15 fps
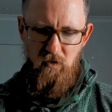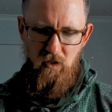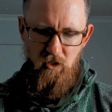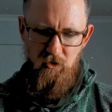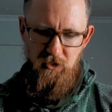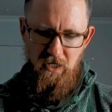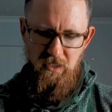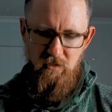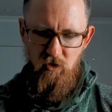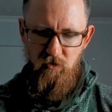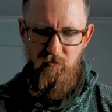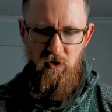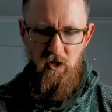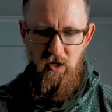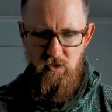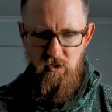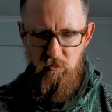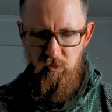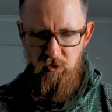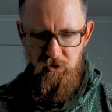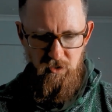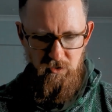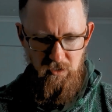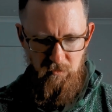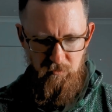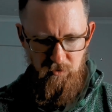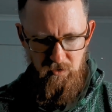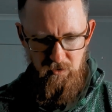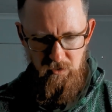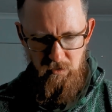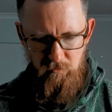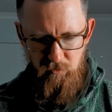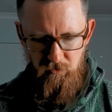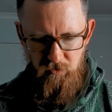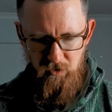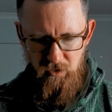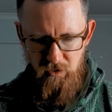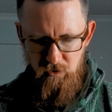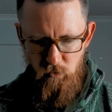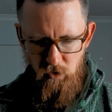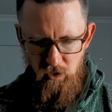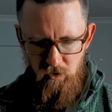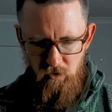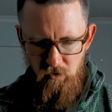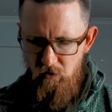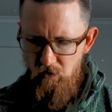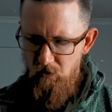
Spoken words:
I'll take some good photos. I'll put those up as a separate thing as well.